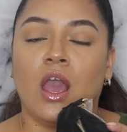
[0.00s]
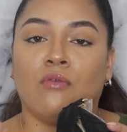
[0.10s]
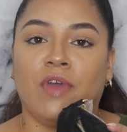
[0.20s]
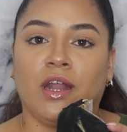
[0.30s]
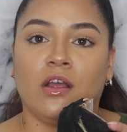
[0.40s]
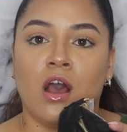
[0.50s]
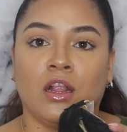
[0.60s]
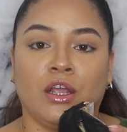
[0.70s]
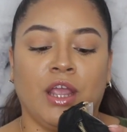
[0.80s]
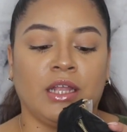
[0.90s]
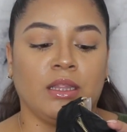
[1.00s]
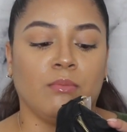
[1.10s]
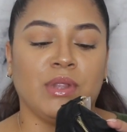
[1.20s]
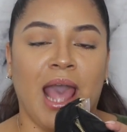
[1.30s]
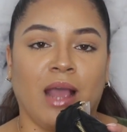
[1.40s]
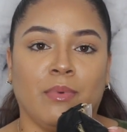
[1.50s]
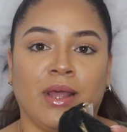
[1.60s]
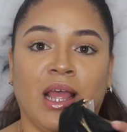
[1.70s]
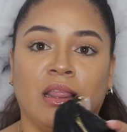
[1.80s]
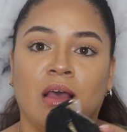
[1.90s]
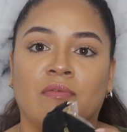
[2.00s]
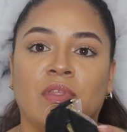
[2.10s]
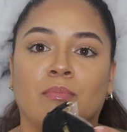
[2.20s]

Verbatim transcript: a red color, and the black. But I love